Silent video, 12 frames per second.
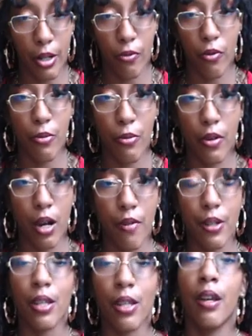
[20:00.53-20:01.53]
from the
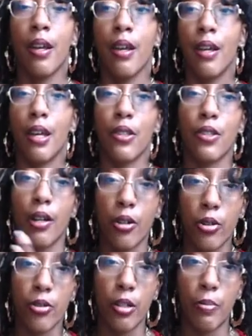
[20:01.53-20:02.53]
virus. It's
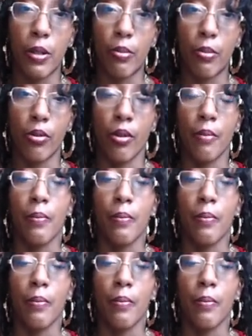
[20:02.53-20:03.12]
elderly people